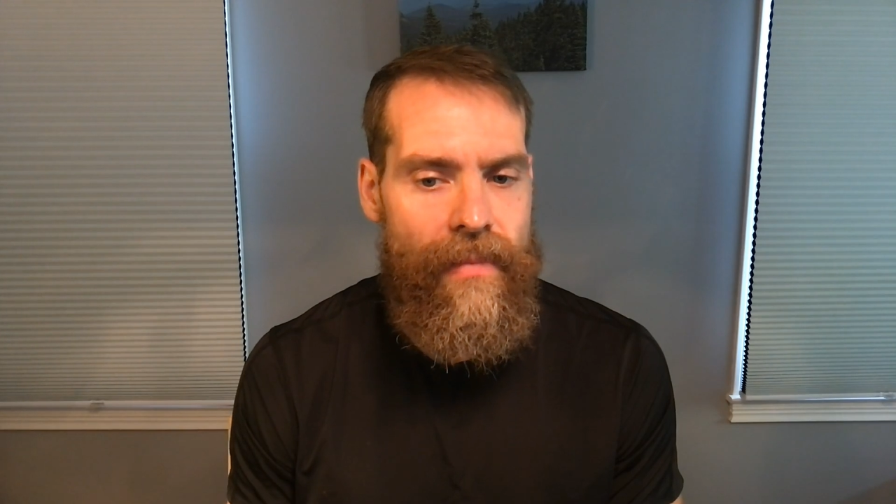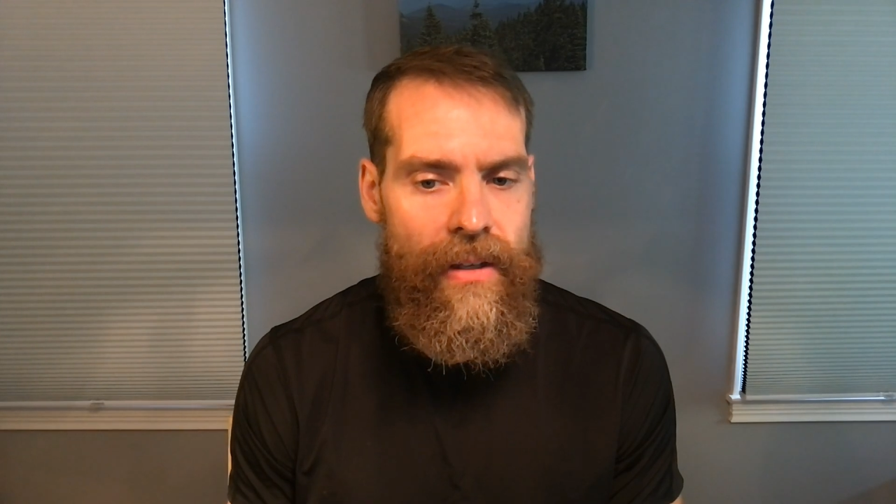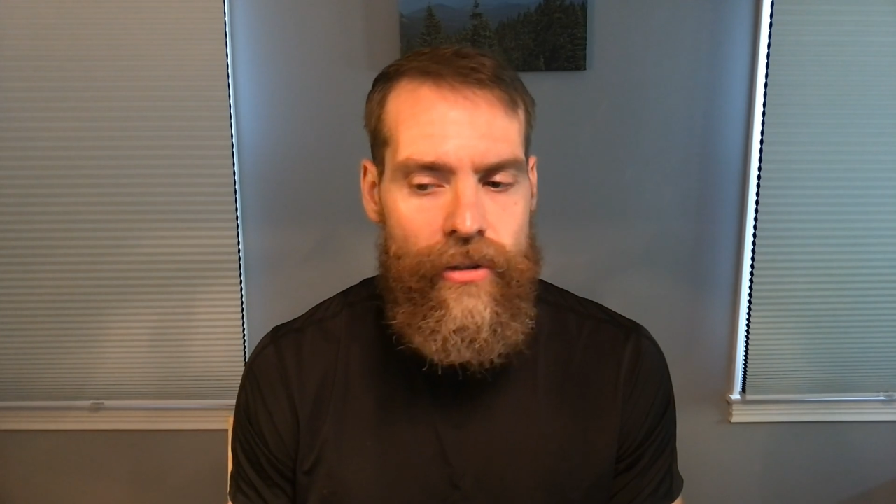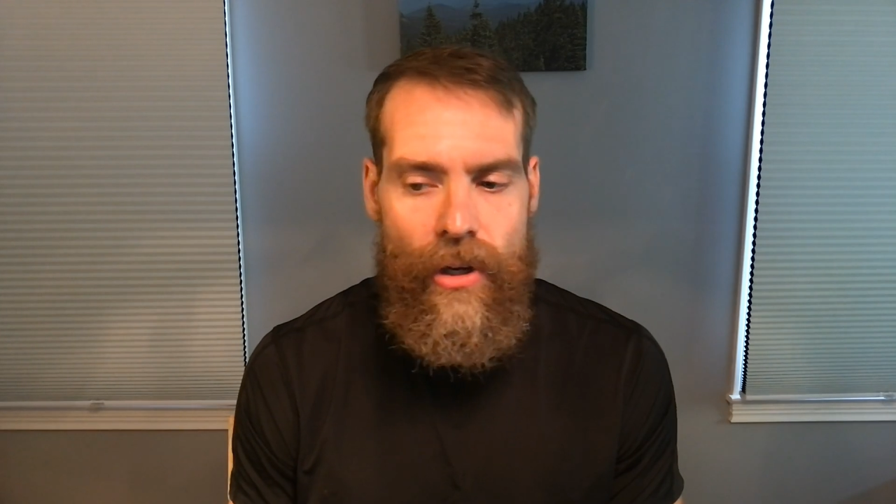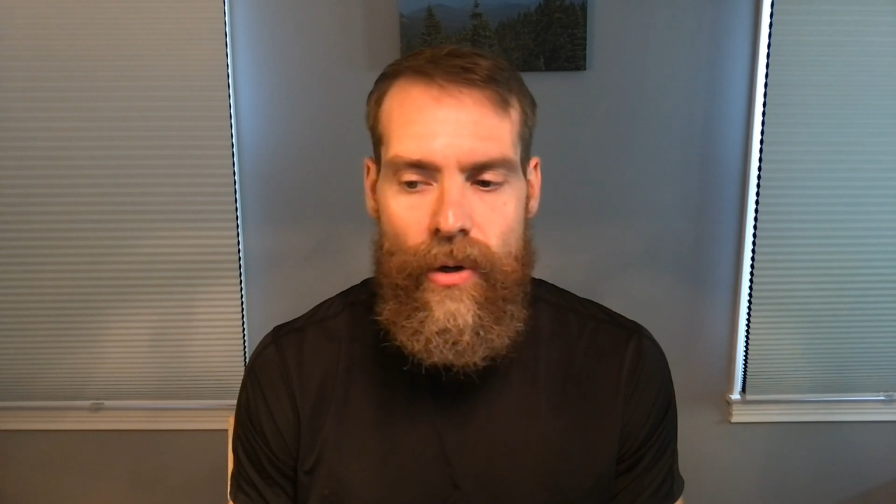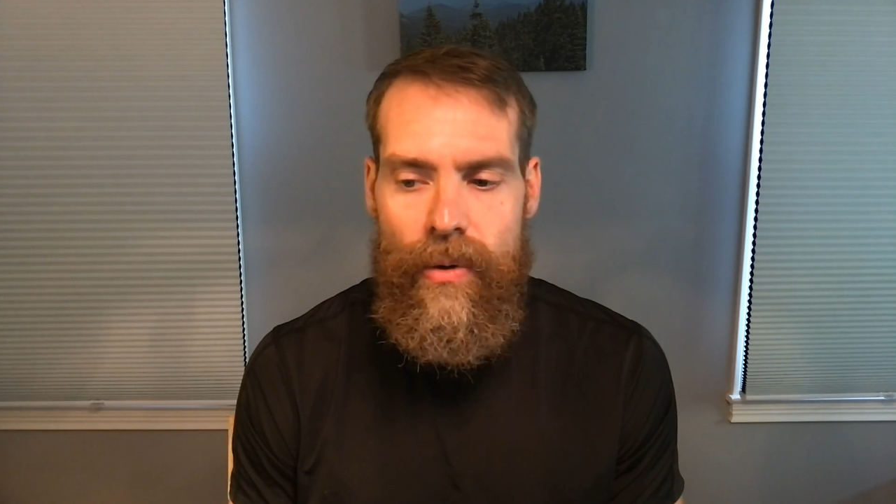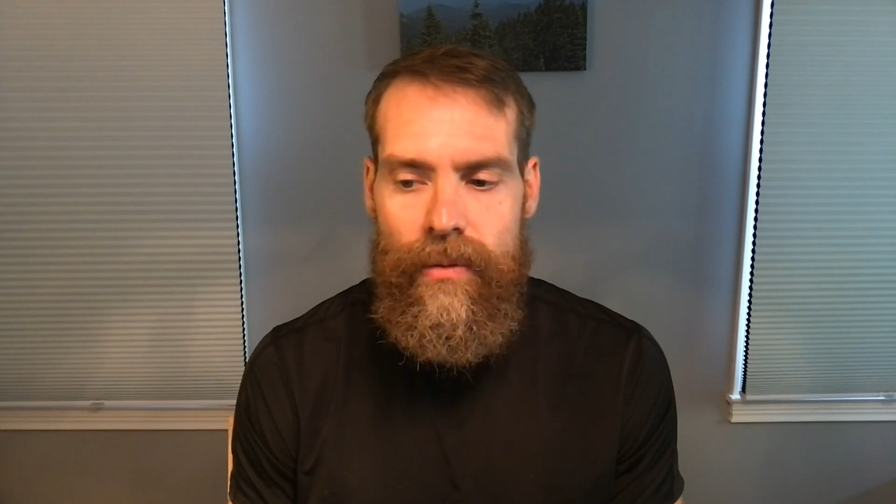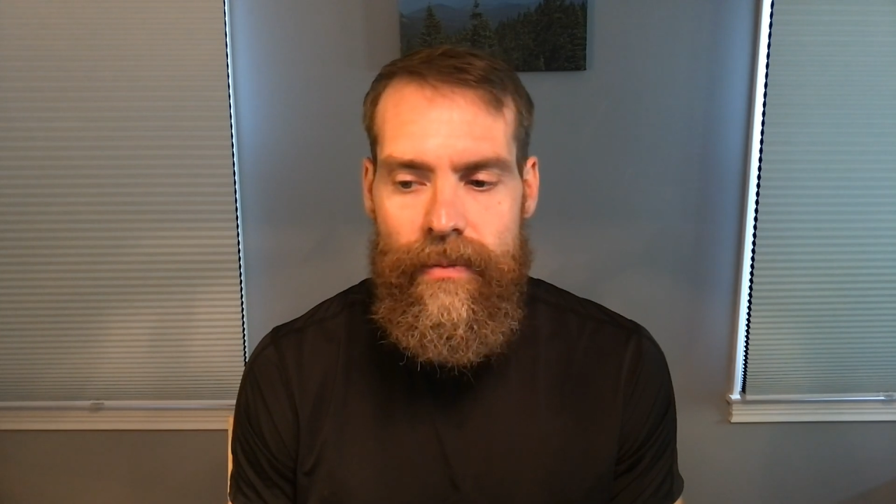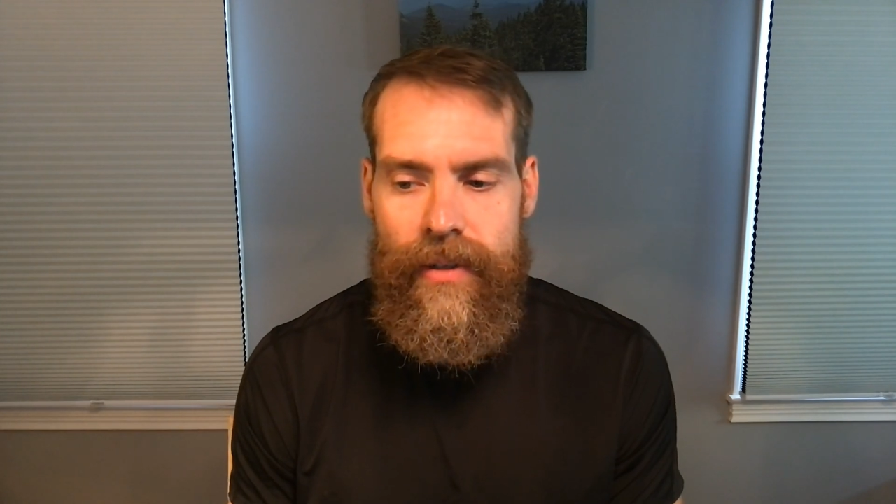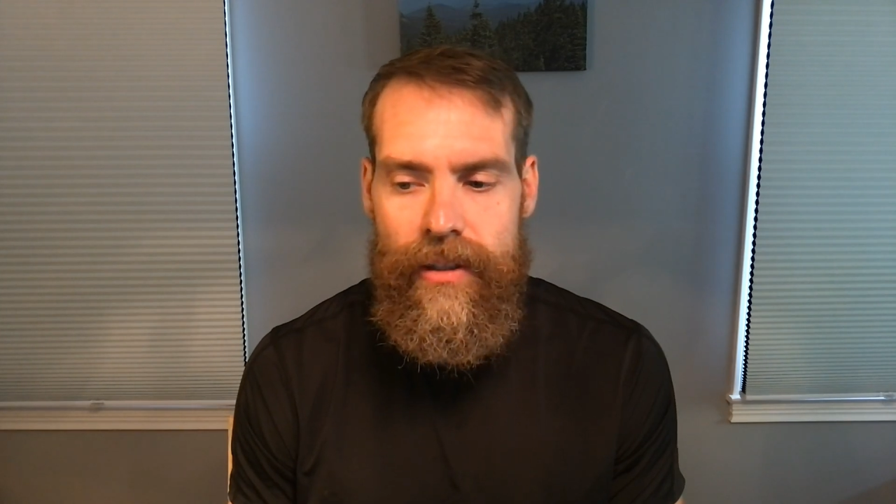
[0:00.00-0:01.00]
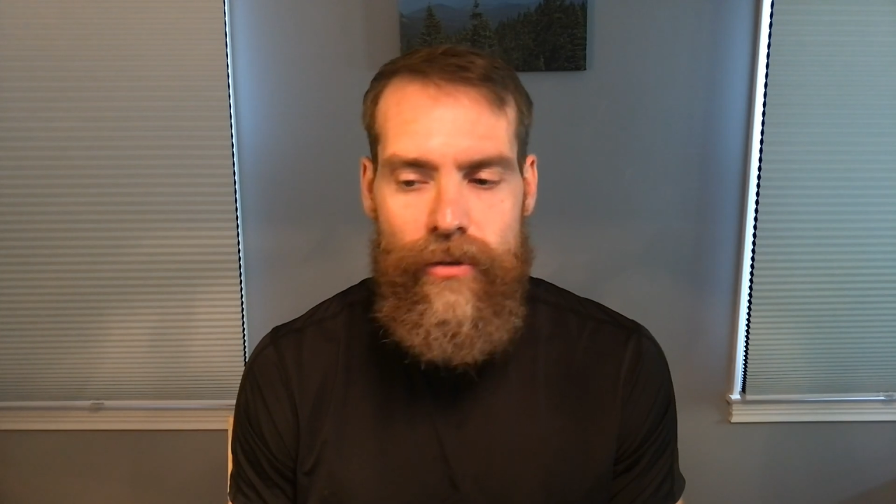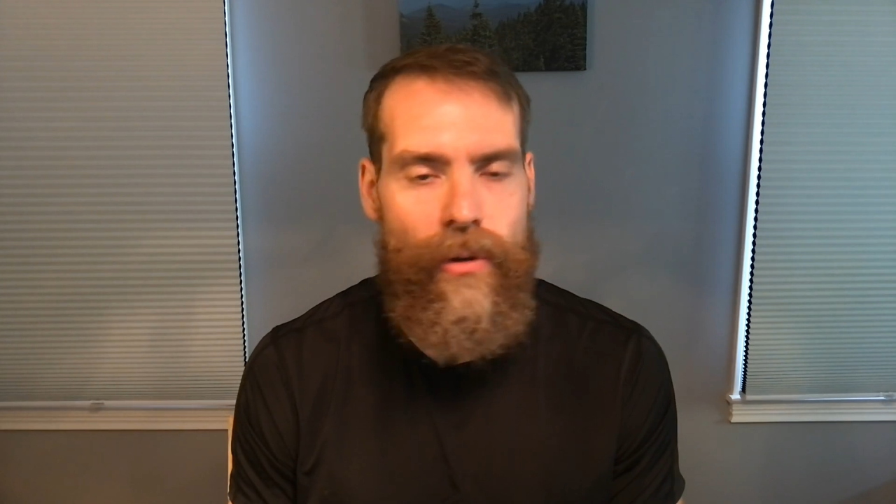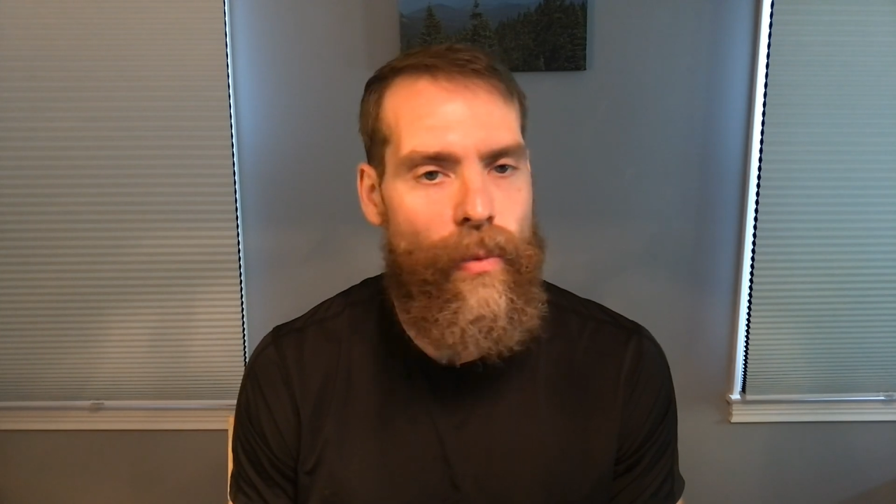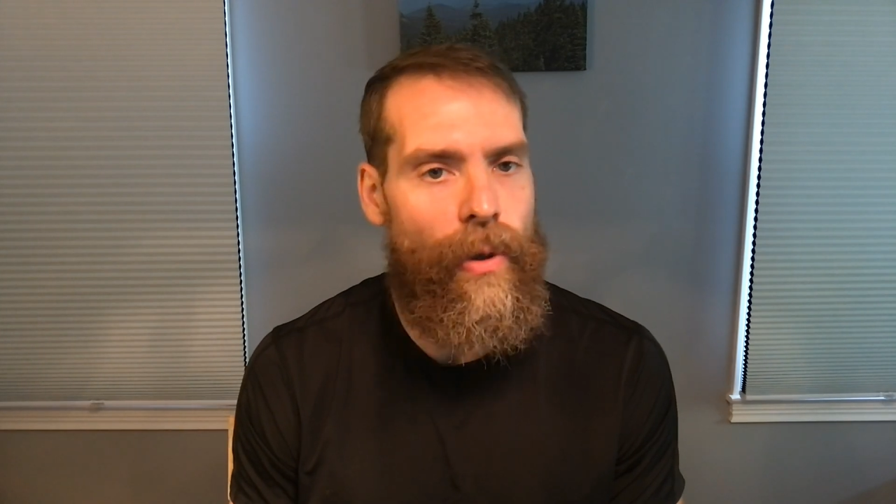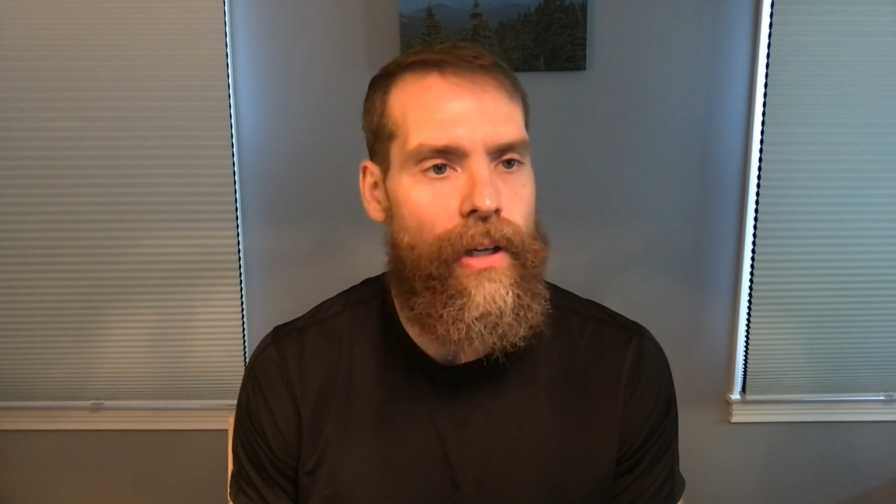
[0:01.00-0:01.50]
So this is
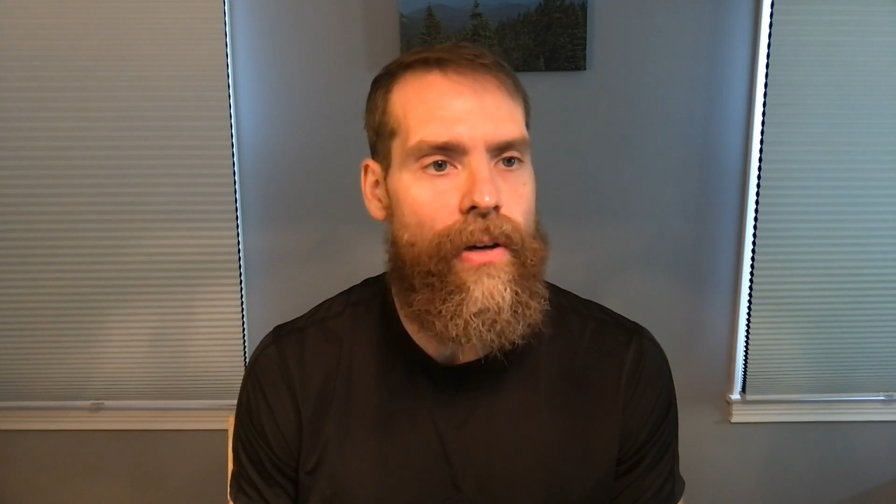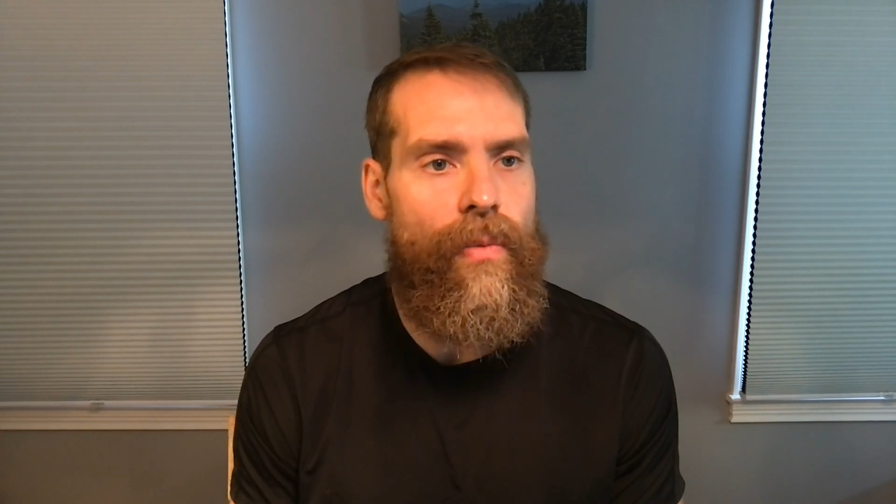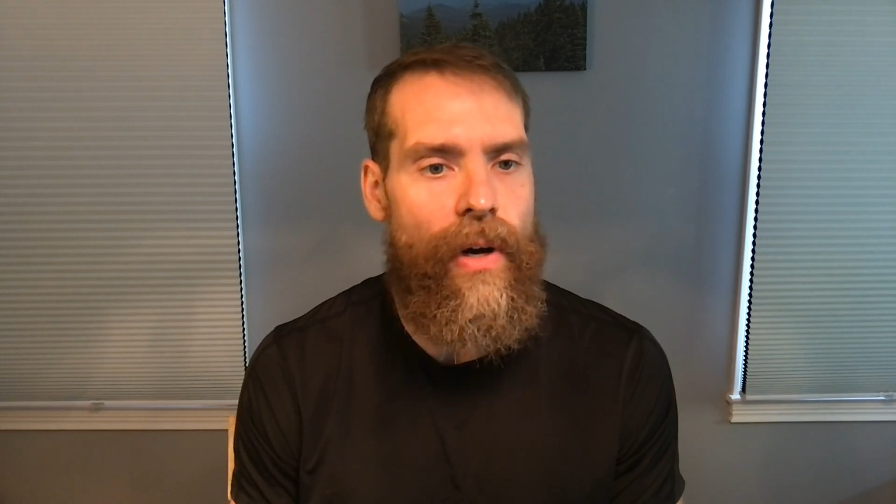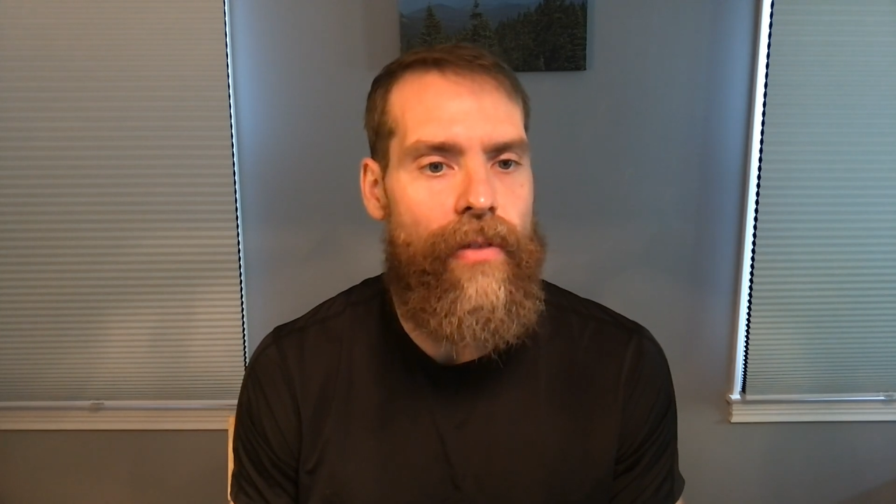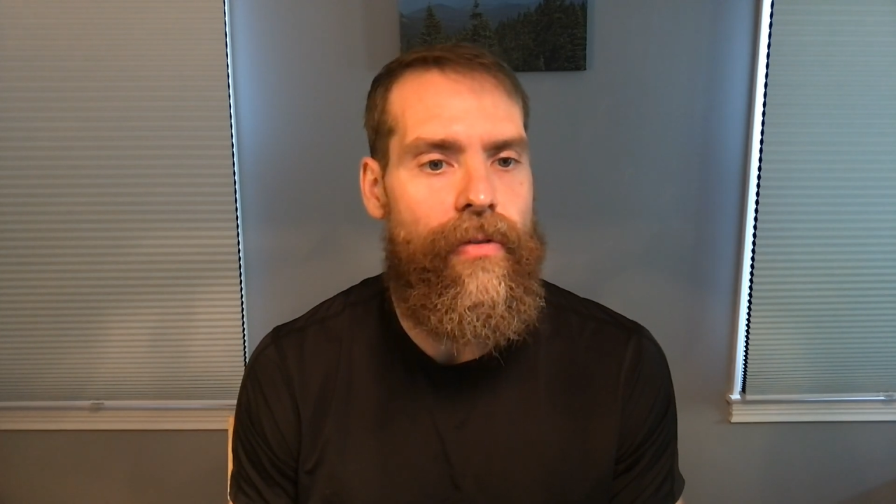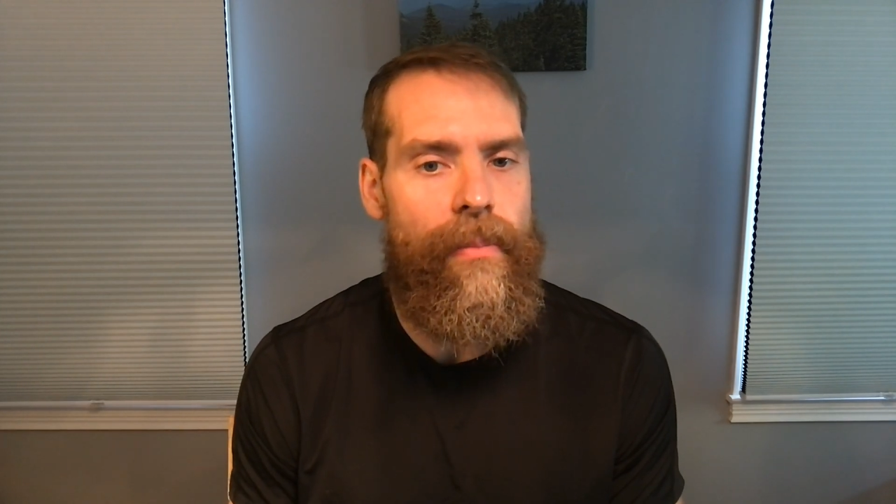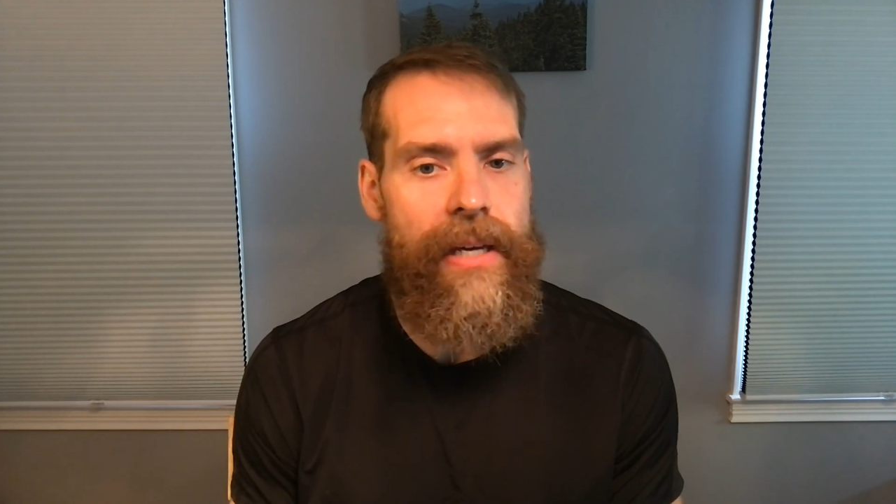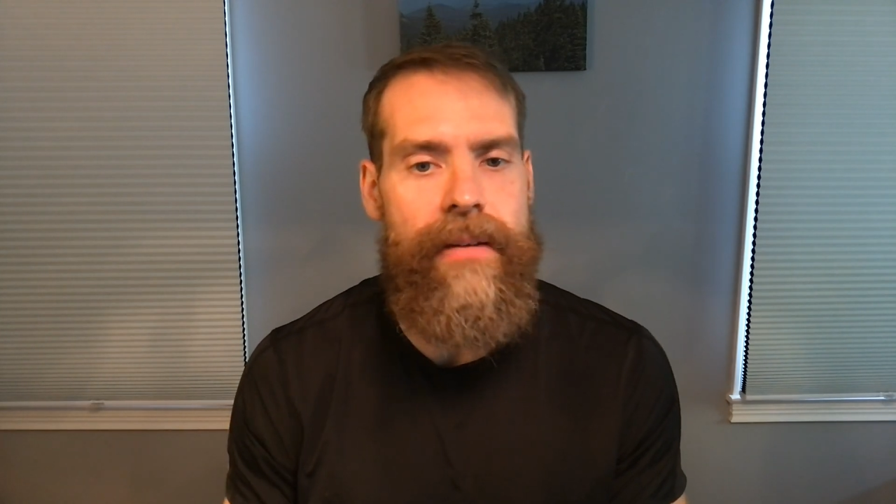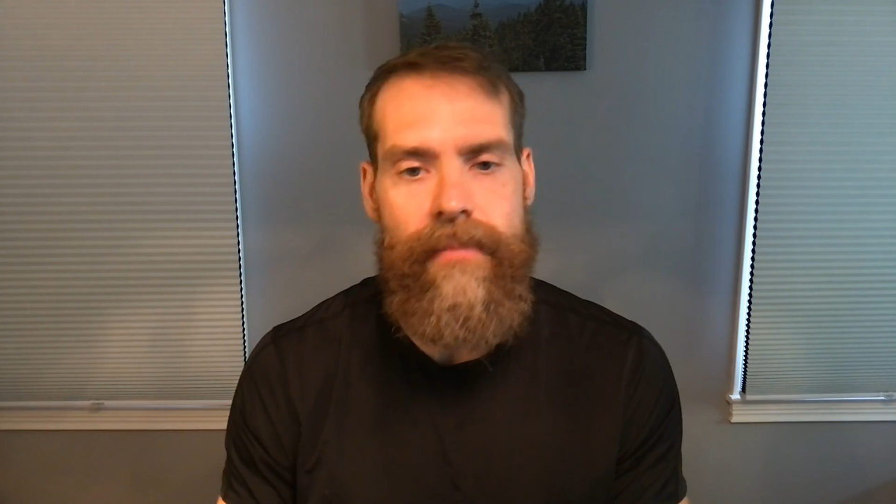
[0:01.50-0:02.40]
really working well for me.